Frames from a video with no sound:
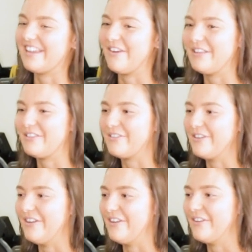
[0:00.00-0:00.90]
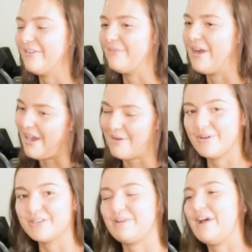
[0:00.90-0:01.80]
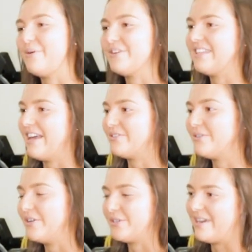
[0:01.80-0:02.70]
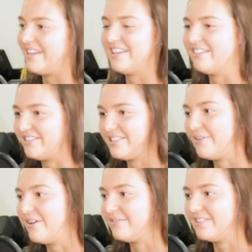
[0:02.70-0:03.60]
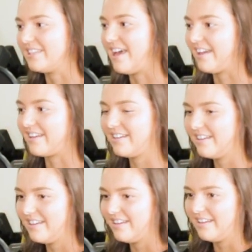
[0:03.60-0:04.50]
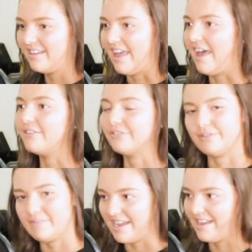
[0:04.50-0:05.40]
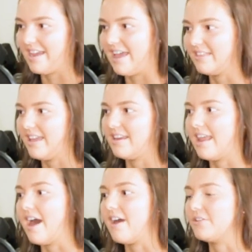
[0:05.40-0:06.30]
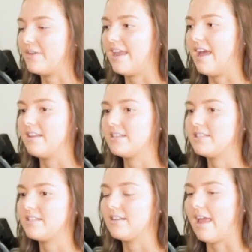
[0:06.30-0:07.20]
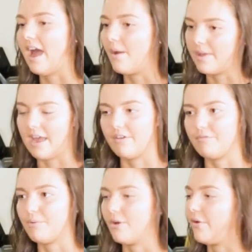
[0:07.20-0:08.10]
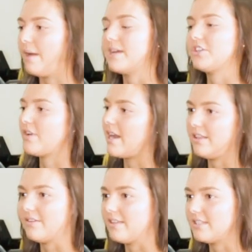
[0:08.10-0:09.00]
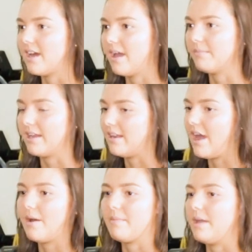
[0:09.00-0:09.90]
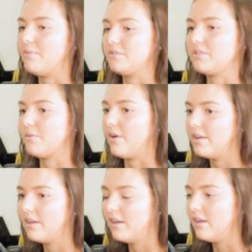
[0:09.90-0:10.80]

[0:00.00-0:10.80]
going through where I was when I walked in that door, 20 kilo squat was like hell for me. And then now looking at how we have programmed our training throughout the time, like, now I'm able to squat,